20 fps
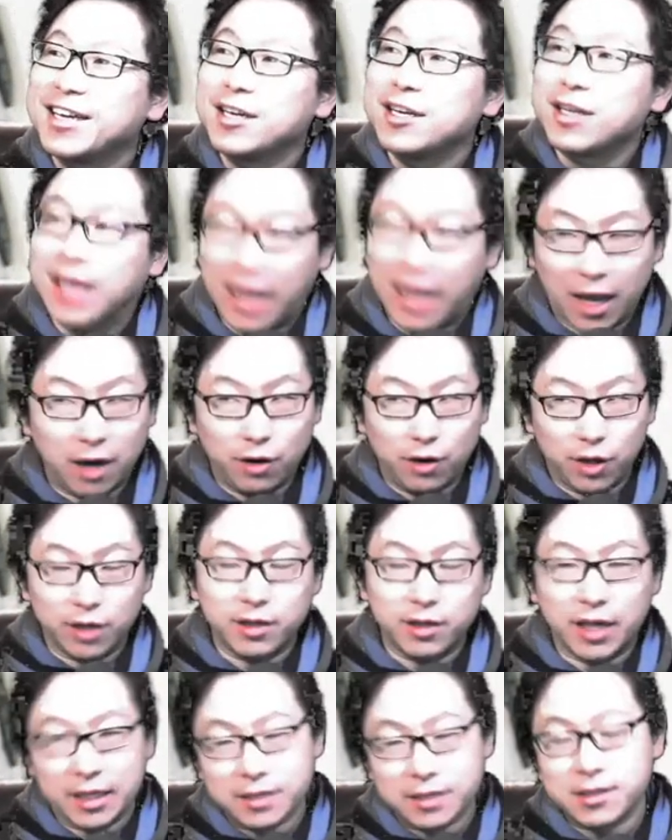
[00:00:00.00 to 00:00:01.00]
Caring,
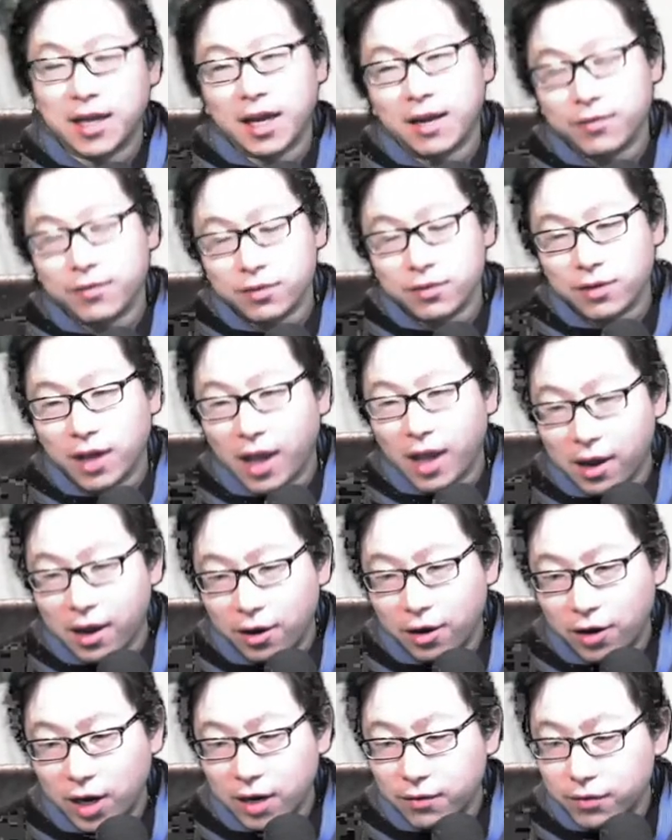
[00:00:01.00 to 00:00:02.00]
yes, I have to
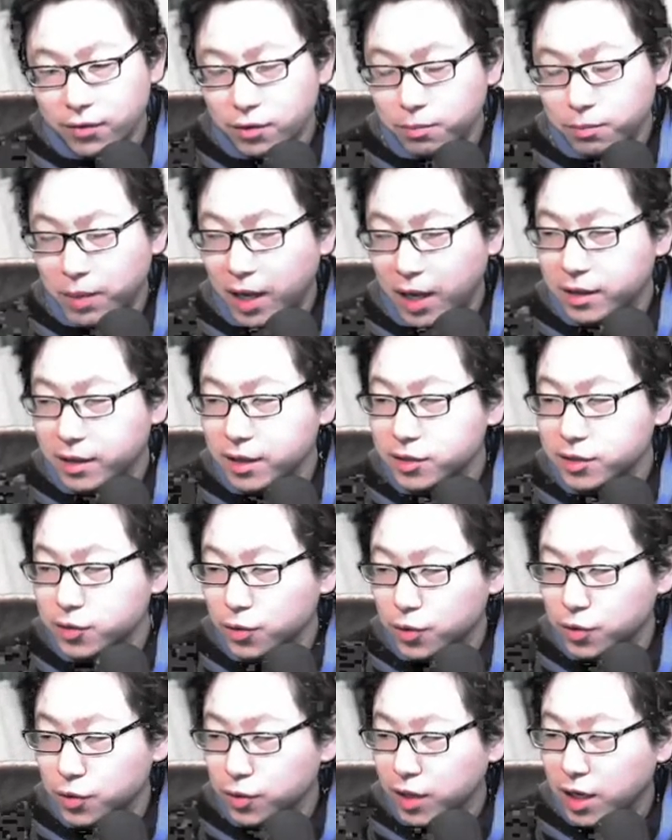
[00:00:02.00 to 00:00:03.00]
care, I have to pay attention
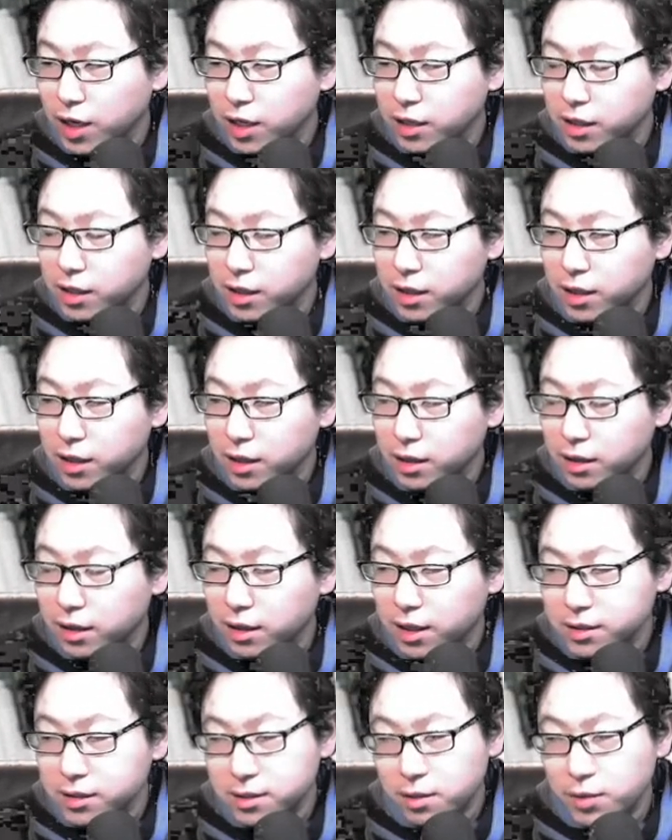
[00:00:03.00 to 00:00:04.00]
to that, and
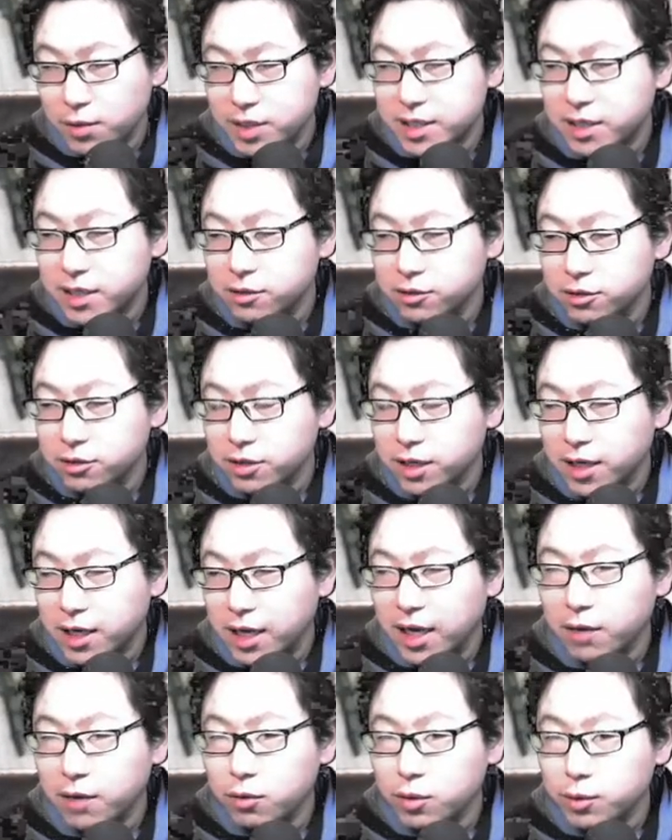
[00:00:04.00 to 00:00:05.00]
as the result,
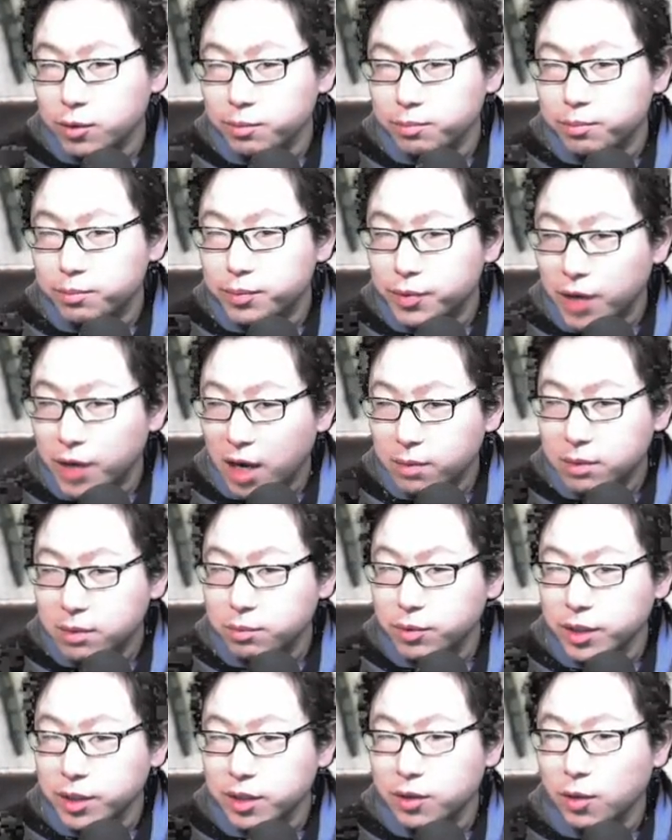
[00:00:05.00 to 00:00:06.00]
I will
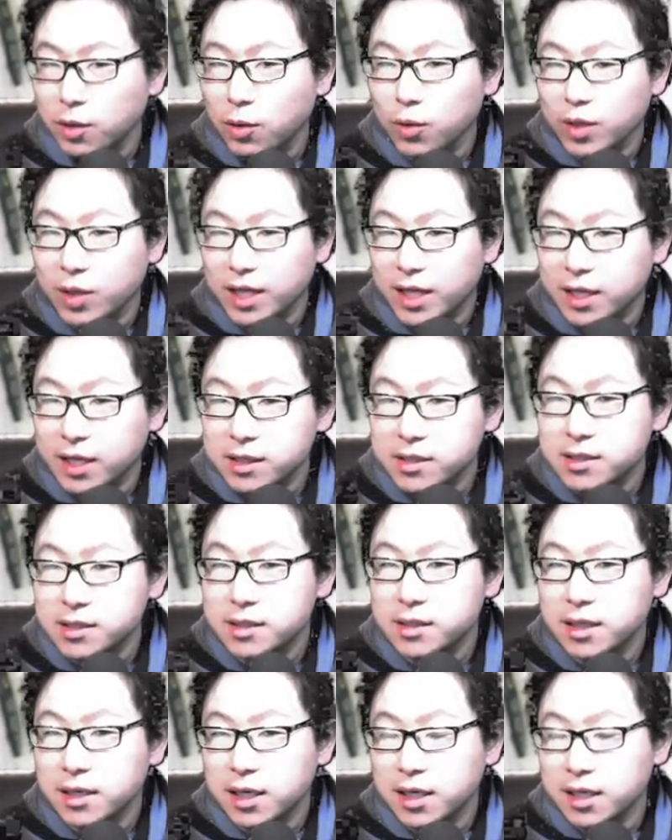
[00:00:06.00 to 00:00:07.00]
probably talk less,
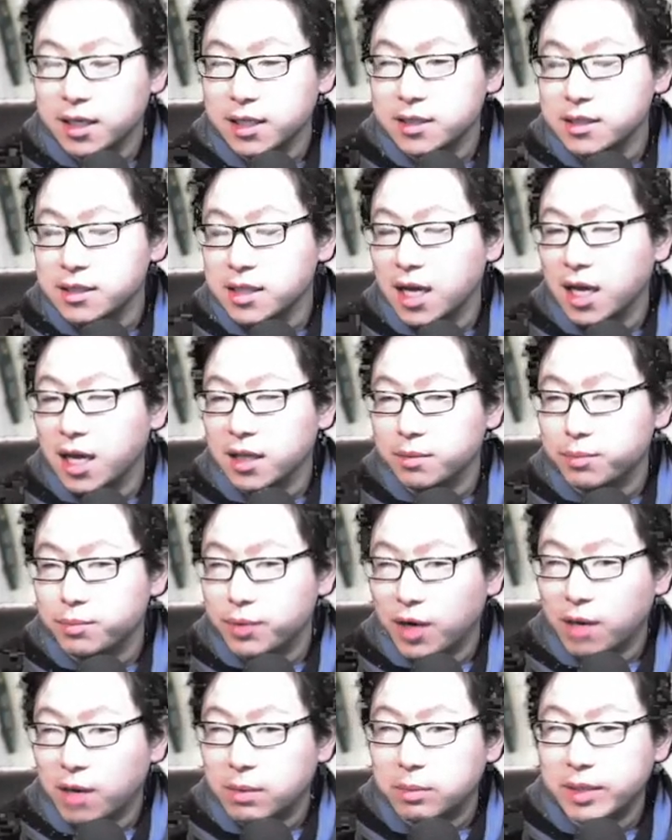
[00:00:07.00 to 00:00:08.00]
and it's not
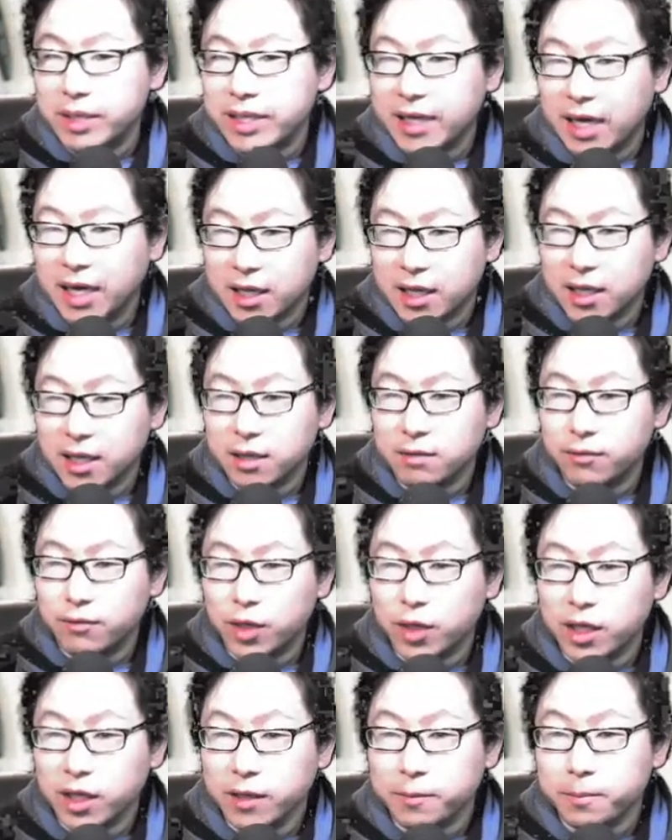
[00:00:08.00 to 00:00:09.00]
probably ideal for
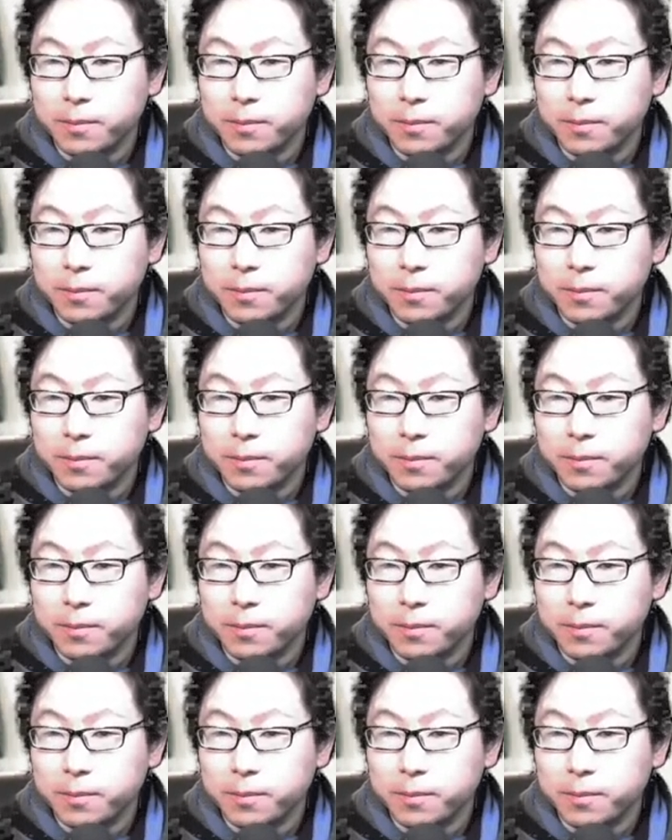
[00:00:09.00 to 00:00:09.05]
the